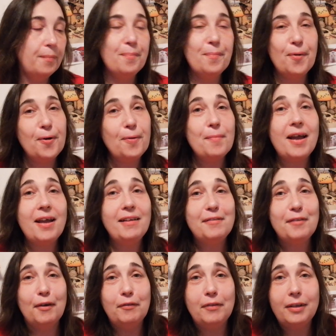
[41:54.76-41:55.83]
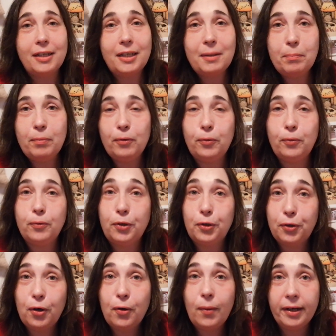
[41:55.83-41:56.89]
Mermaids of the Deep Blue.
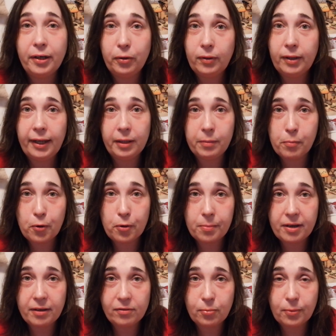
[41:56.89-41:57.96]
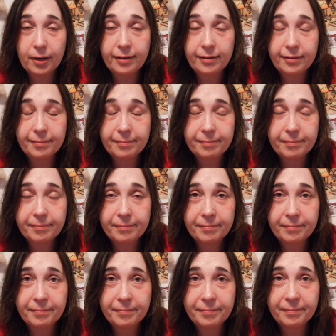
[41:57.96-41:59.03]
You know I don't like mermaids, right?
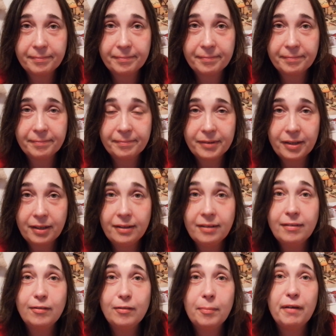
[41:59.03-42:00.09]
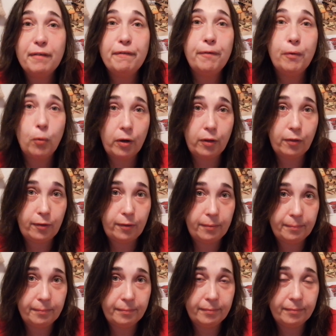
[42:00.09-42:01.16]
This is my fourth
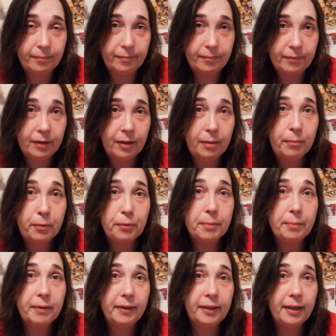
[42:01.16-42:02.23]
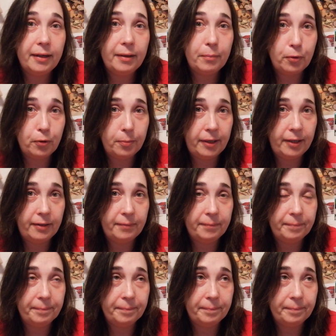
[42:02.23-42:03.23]
Mirabilia mermaid.